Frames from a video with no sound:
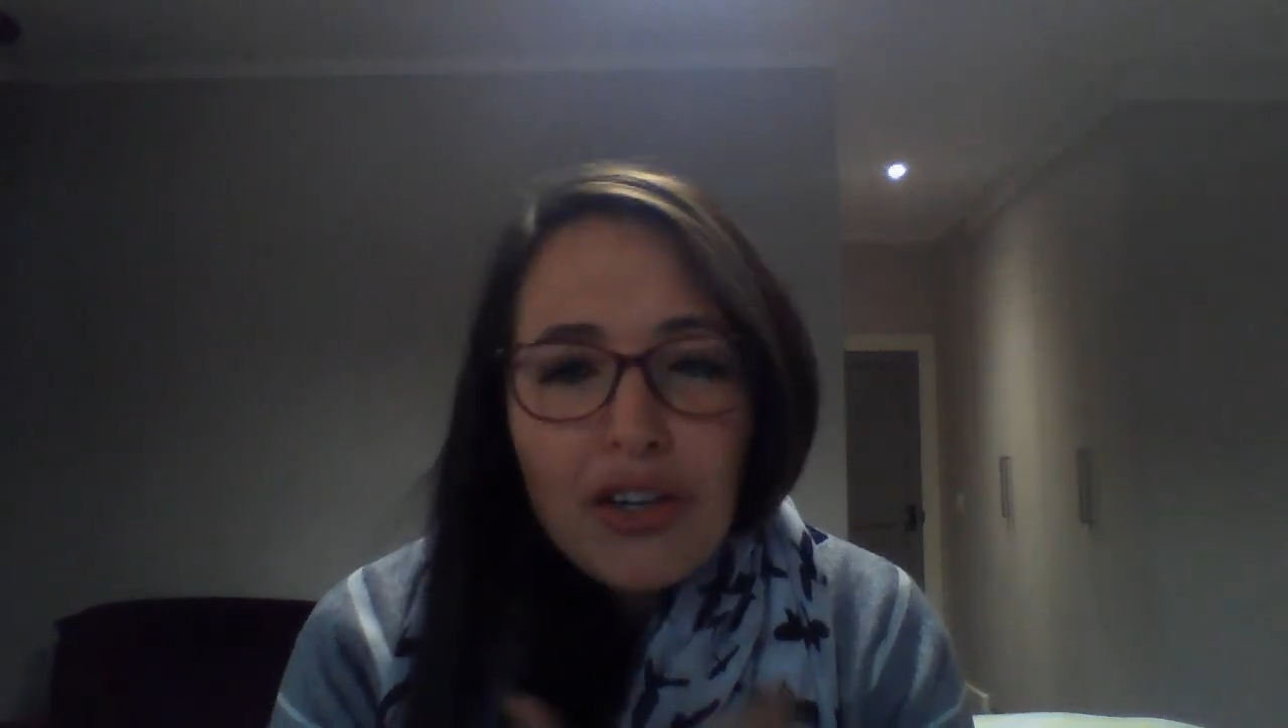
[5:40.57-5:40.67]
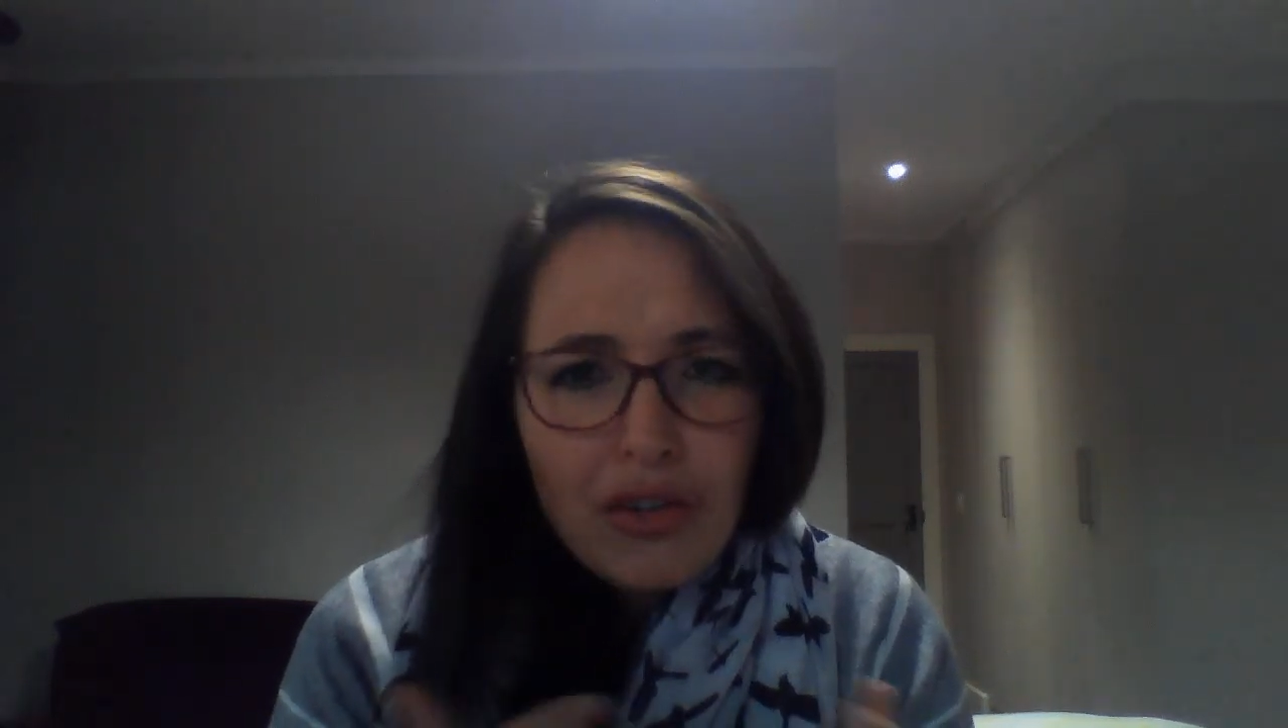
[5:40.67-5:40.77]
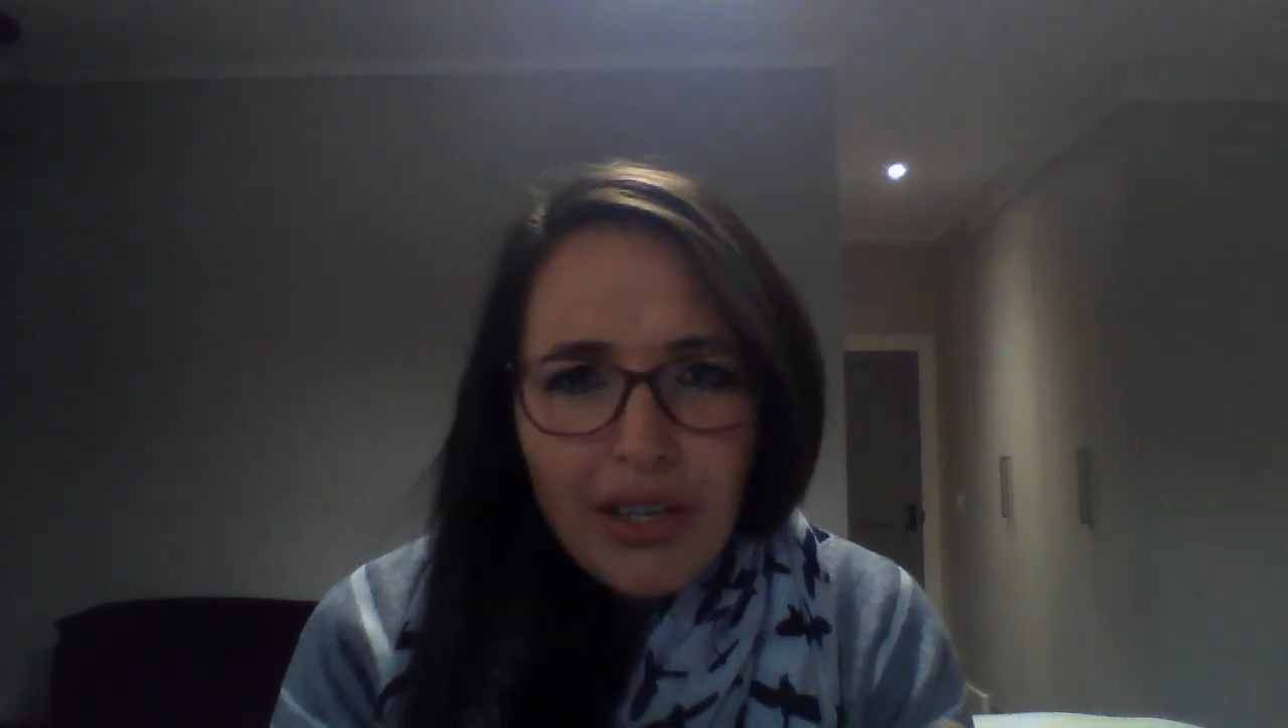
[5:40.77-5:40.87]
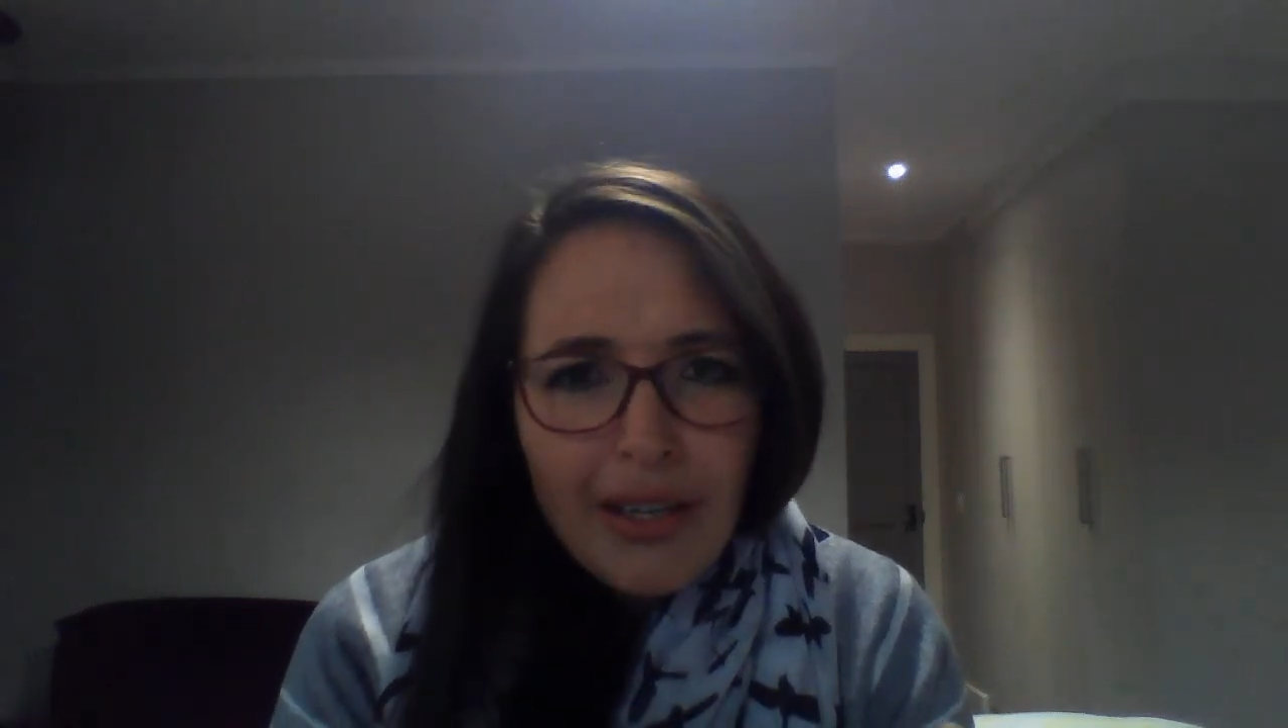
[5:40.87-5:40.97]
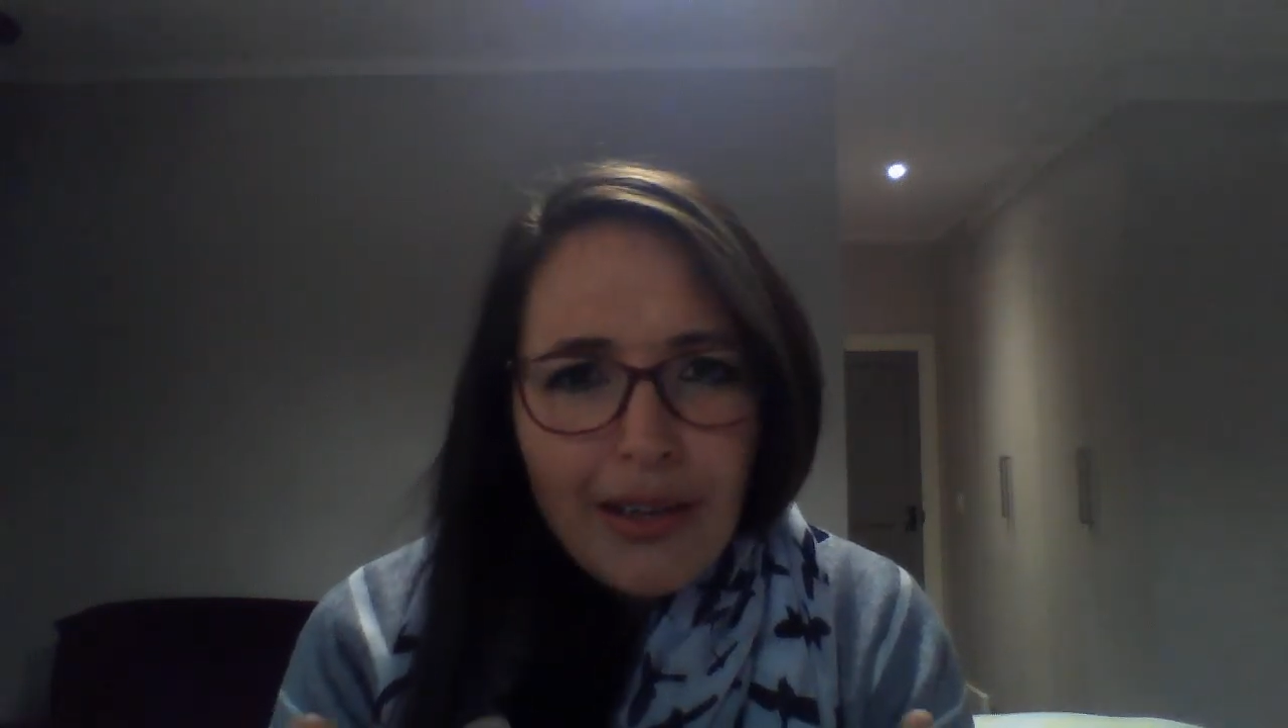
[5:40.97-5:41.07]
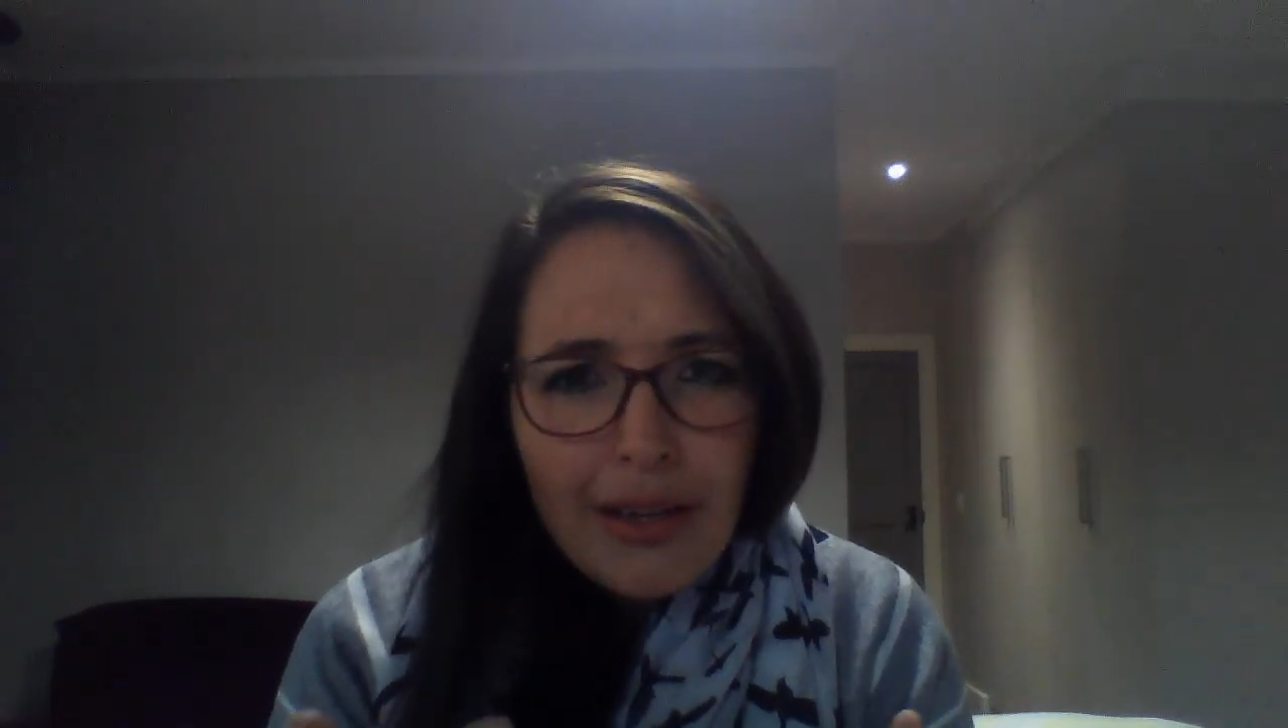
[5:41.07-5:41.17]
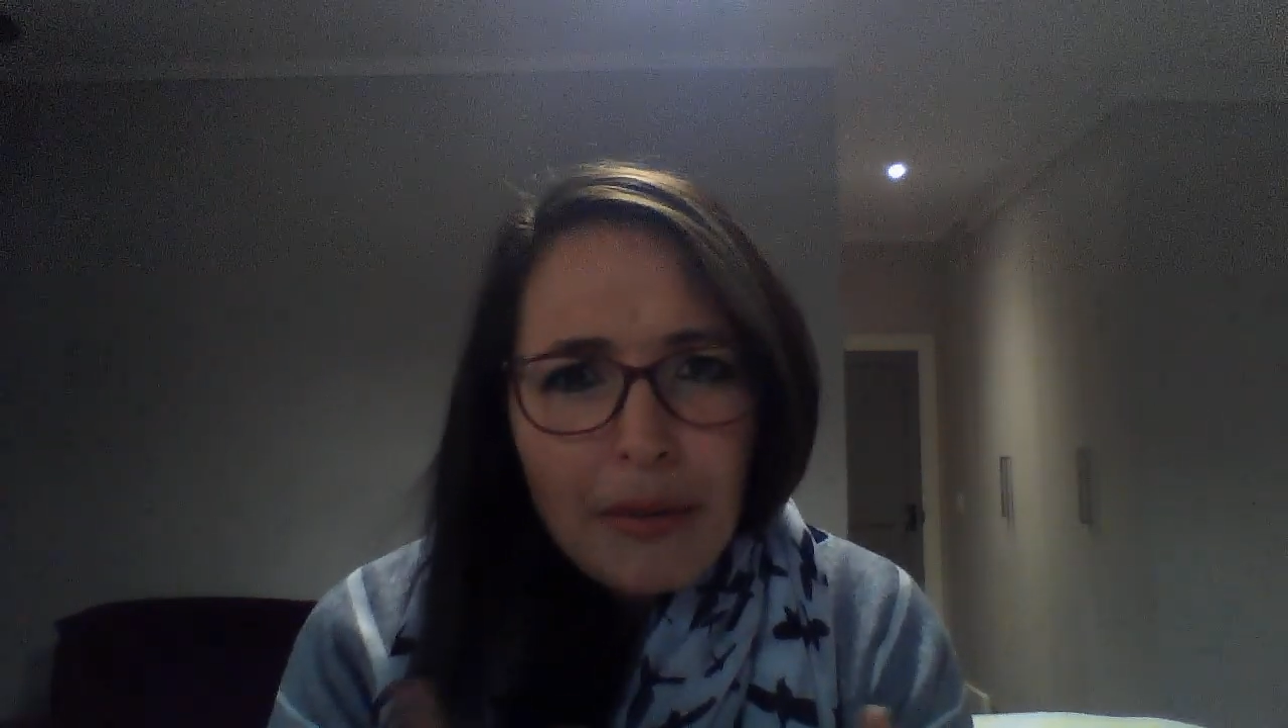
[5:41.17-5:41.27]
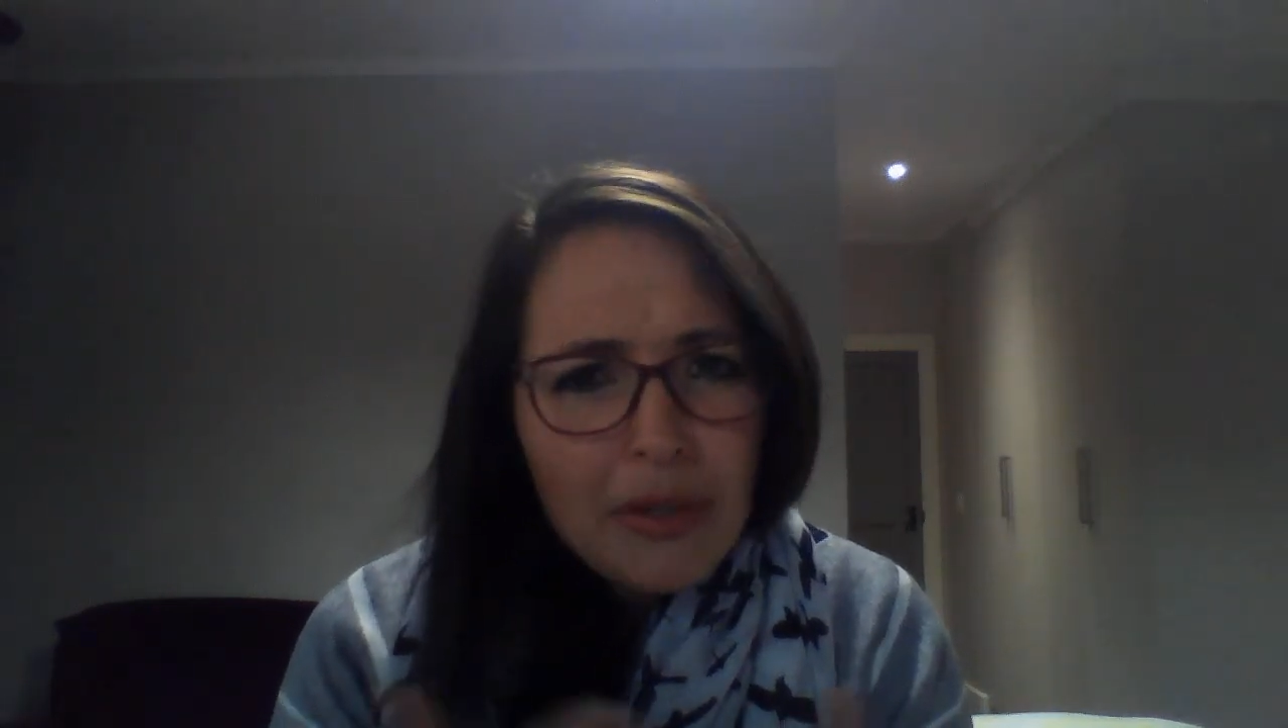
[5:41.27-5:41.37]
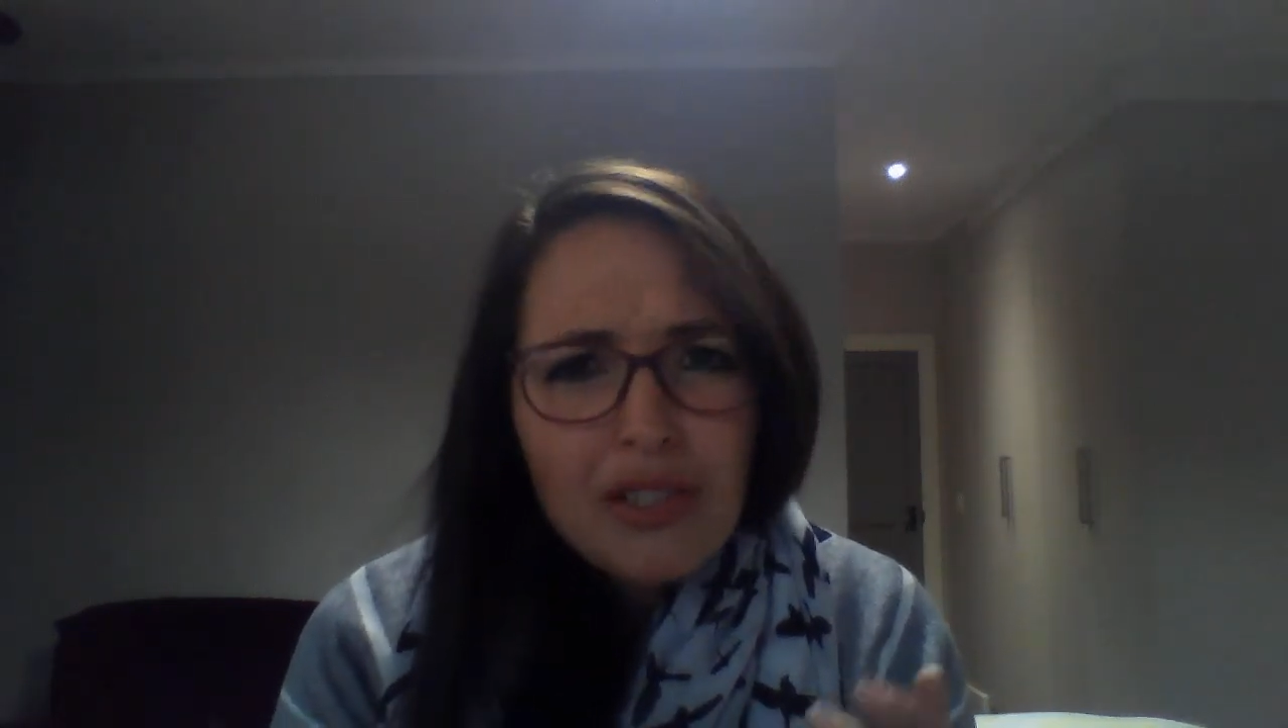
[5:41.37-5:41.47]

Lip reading: agree,